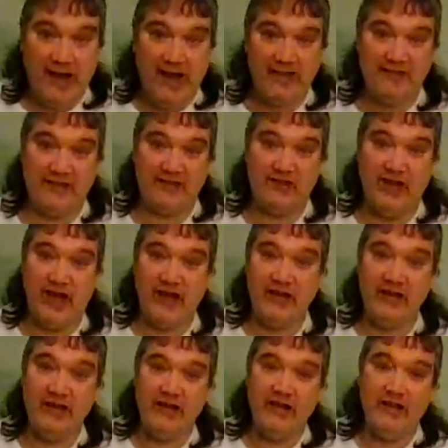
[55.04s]
I'd say,
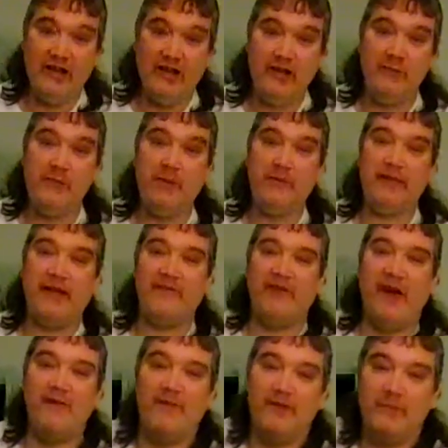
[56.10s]
China, you remember that
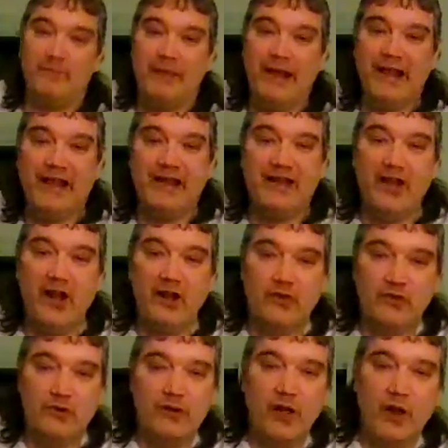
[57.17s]
$500 billion
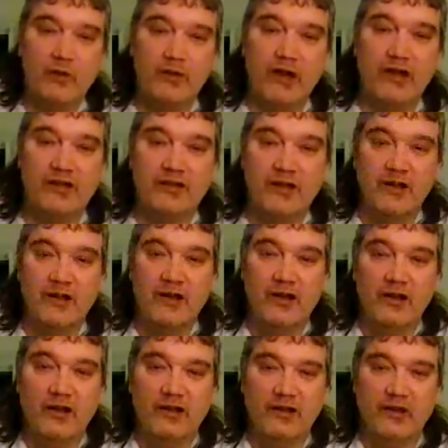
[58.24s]
you loaned us
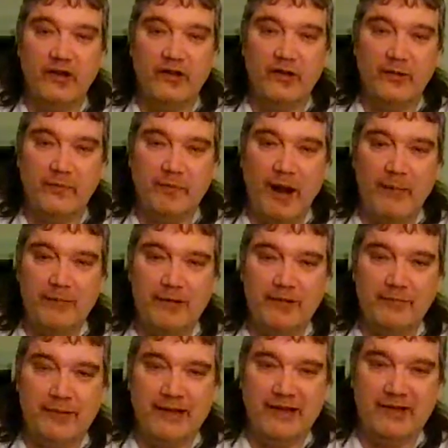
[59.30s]
during the Obama
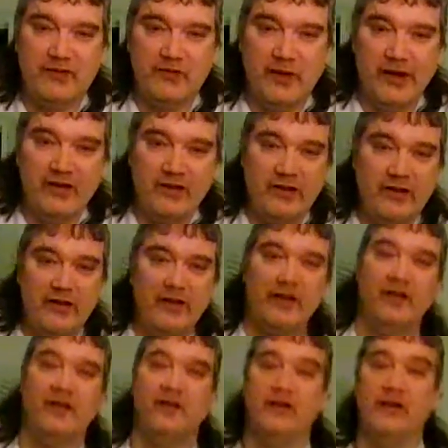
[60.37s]
administration?
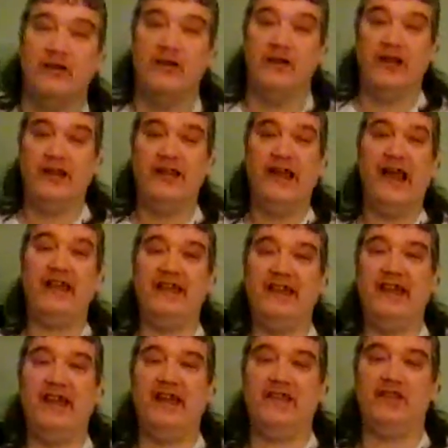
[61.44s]
That
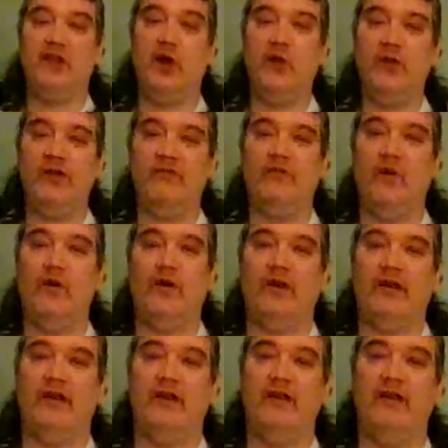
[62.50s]
debt is null and
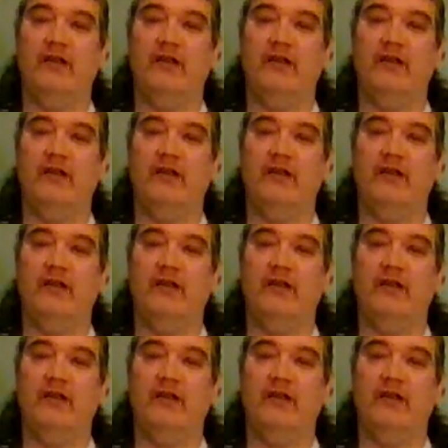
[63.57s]
void.